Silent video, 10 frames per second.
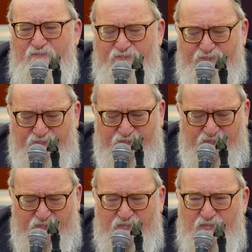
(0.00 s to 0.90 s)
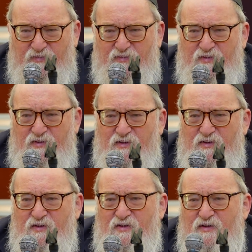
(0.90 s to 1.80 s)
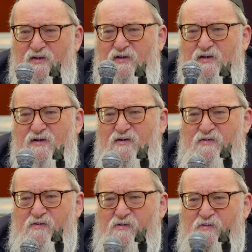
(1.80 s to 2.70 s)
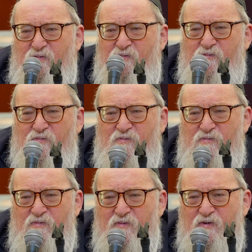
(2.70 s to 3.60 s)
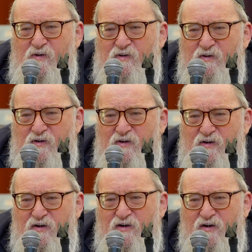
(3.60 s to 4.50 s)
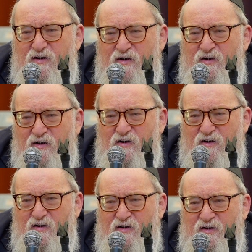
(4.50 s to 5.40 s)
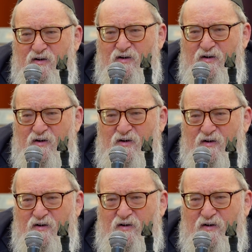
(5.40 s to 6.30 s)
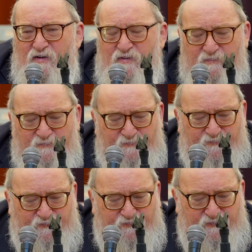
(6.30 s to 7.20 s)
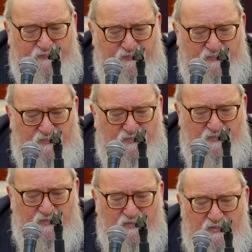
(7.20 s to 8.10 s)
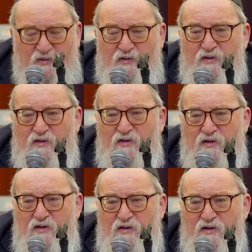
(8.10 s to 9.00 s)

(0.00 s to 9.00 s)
It's not just a question of whether the oppressor knows that you're not really me, but it's that others around him. The Gemara talks about the fact that if you